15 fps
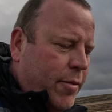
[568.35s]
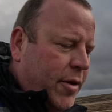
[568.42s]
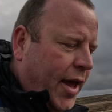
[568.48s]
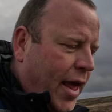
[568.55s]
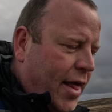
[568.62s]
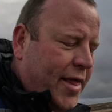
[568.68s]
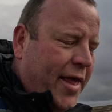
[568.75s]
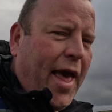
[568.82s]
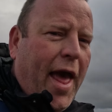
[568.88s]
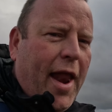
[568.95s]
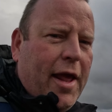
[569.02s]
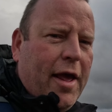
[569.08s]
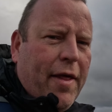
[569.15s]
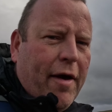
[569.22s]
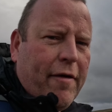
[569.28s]
You can't see
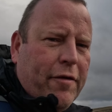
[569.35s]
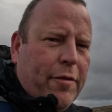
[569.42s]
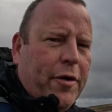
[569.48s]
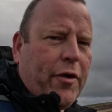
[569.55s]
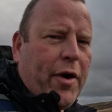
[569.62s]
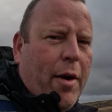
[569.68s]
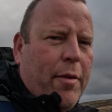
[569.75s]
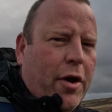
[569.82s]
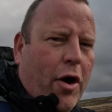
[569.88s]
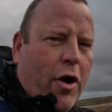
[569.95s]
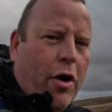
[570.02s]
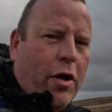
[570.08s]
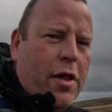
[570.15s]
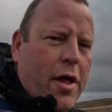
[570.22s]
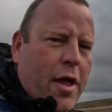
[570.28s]
any of that from the ground at
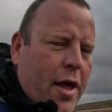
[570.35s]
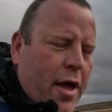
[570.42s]
all,